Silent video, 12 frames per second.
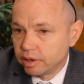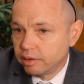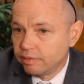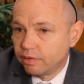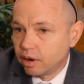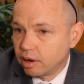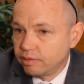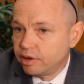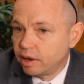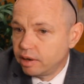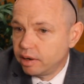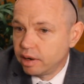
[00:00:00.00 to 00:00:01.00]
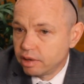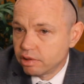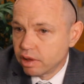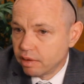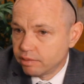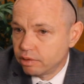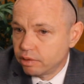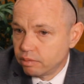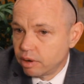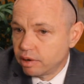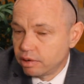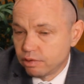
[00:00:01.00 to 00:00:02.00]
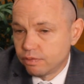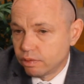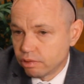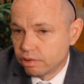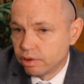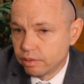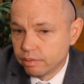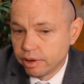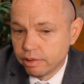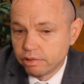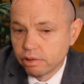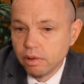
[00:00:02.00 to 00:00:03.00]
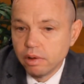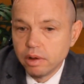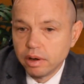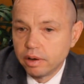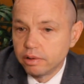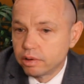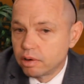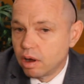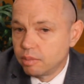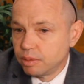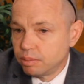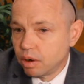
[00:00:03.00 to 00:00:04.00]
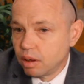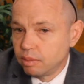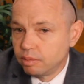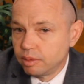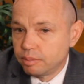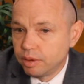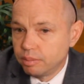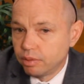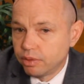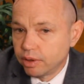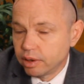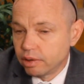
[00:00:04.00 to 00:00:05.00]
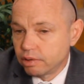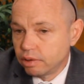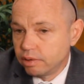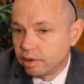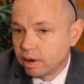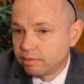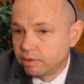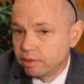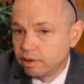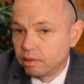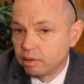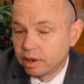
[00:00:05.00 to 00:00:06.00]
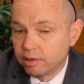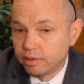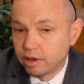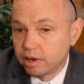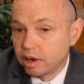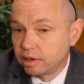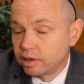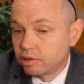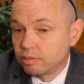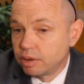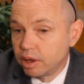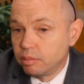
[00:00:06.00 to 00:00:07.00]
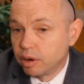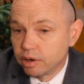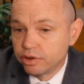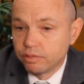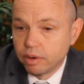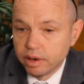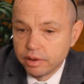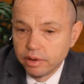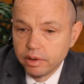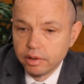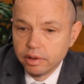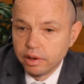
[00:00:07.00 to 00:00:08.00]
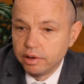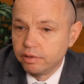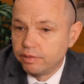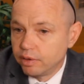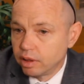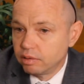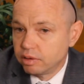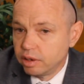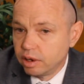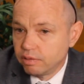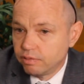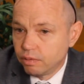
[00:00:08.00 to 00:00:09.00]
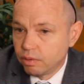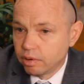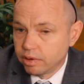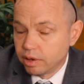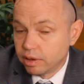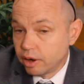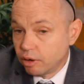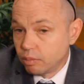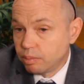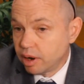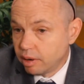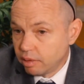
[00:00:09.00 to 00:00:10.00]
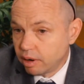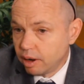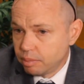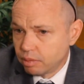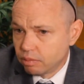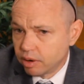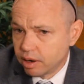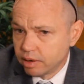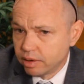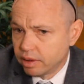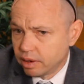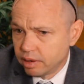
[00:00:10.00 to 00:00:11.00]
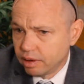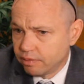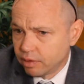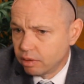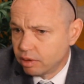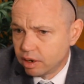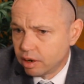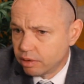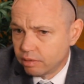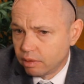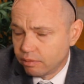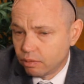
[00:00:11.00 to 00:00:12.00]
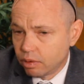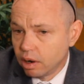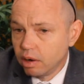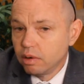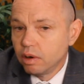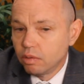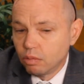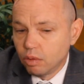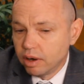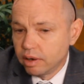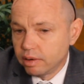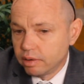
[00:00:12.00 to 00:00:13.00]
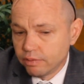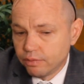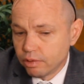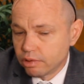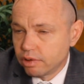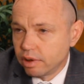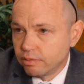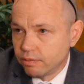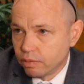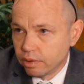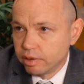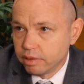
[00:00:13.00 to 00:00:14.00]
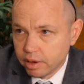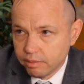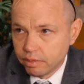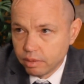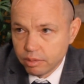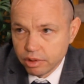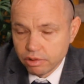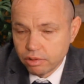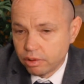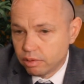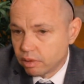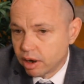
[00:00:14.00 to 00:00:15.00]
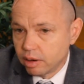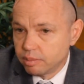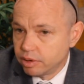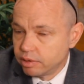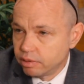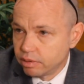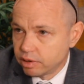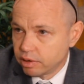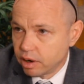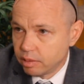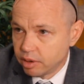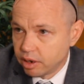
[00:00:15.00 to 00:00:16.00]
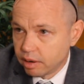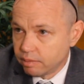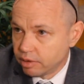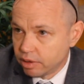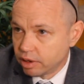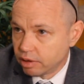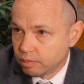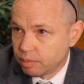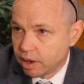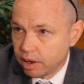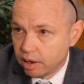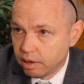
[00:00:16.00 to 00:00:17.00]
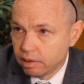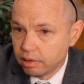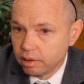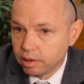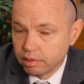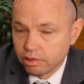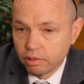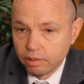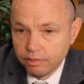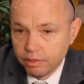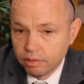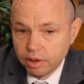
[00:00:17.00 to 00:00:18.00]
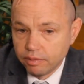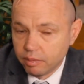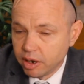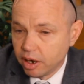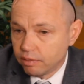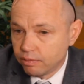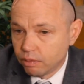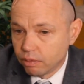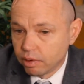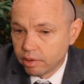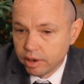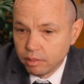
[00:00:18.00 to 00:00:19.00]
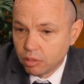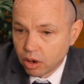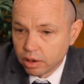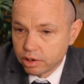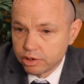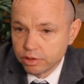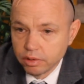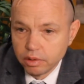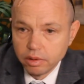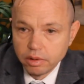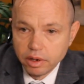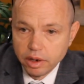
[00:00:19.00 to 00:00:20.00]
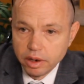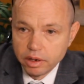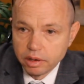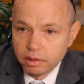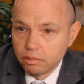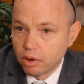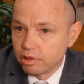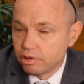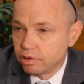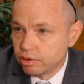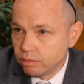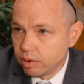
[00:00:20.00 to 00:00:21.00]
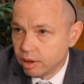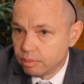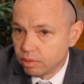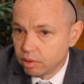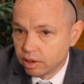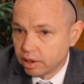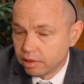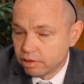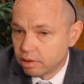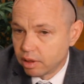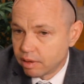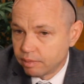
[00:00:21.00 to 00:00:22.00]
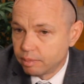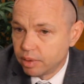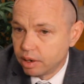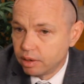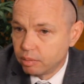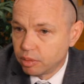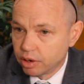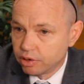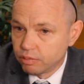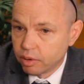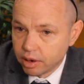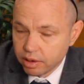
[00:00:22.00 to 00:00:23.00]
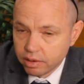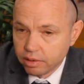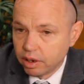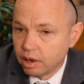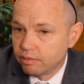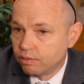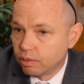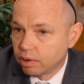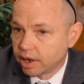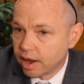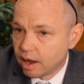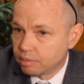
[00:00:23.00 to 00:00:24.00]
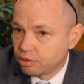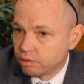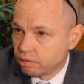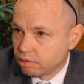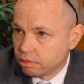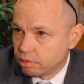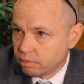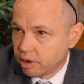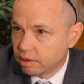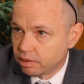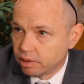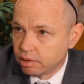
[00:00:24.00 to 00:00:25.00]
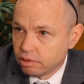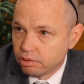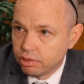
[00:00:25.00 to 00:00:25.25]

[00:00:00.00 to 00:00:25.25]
you give 5-10 days after the rent is first in arrears. Another common problem that people think is that you have to, like if the tenant doesn't pay March rent and you fill out the N4 and then they don't pay April rent and then they fill out another N4. The first N4 you give them is good right up until the time that everything is paid. So if you give them an N4 in March and it runs into April and they still haven't paid the March rent, the N4 captures the rent that's